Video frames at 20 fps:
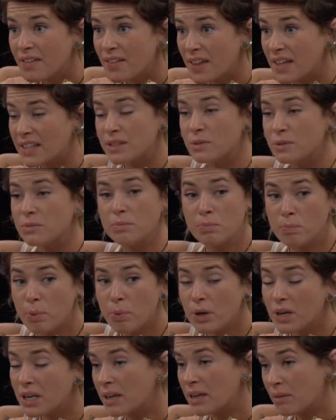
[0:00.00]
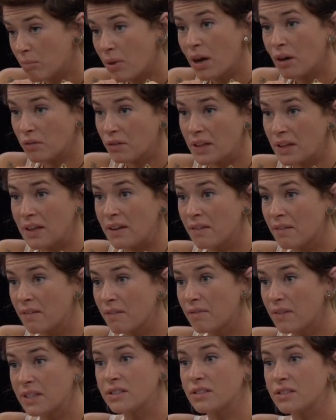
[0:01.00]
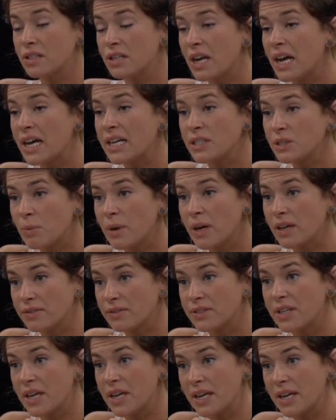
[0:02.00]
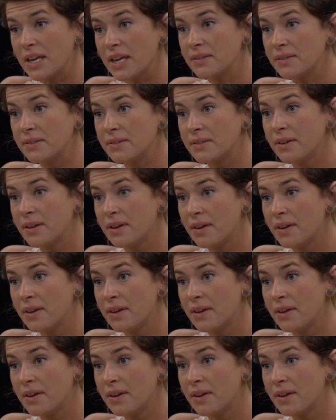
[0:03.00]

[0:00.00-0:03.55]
That's putting it mildly. That's the nice way of saying it.